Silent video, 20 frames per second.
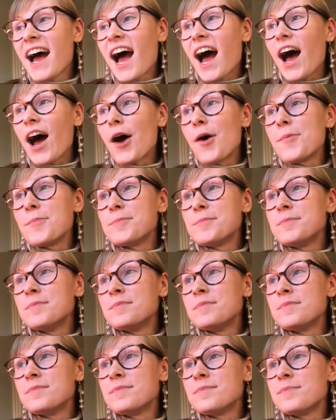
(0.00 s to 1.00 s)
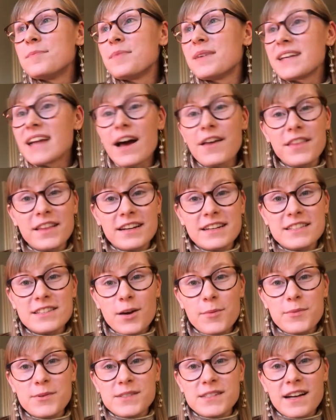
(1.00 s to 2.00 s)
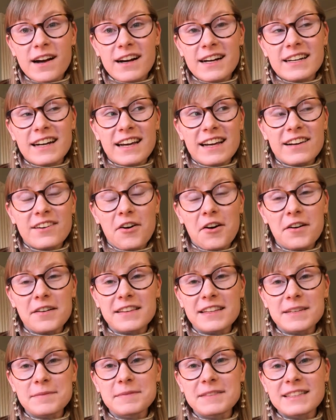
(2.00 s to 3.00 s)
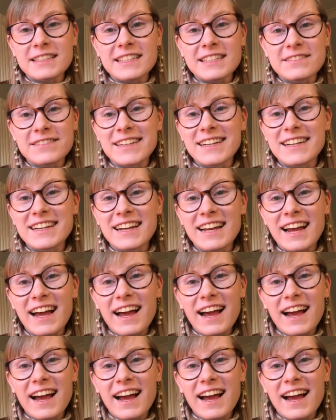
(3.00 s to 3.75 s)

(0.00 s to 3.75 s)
Um, but now that it's almost gone, I can hardly believe it.